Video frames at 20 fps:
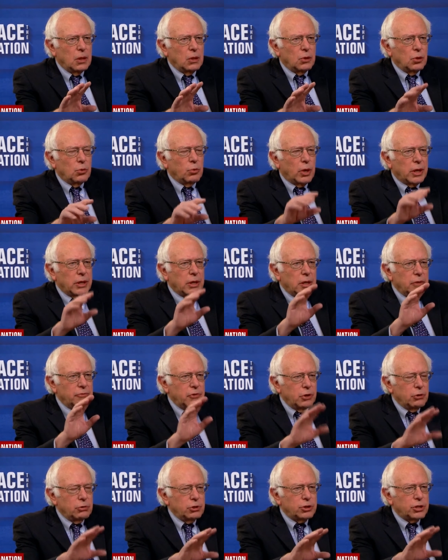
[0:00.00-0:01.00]
who want to give
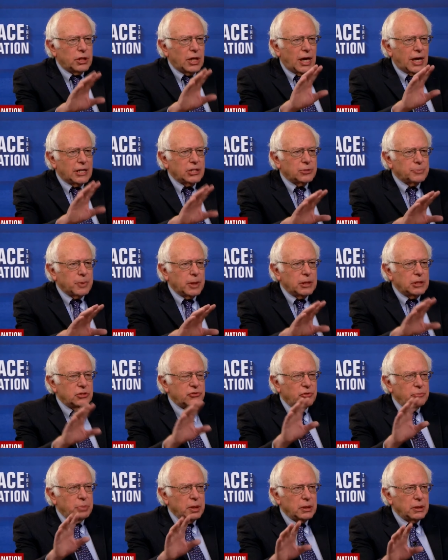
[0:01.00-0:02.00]
huge tax breaks
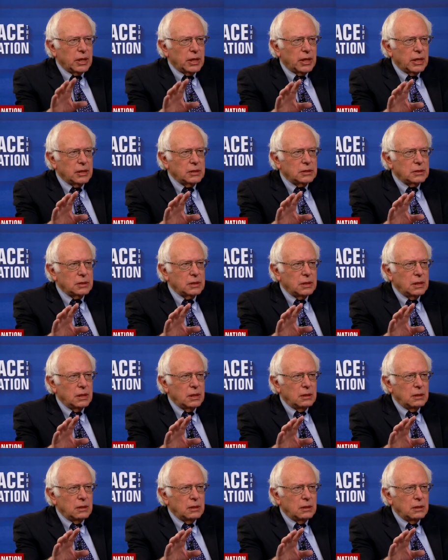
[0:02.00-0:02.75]
to billionaires.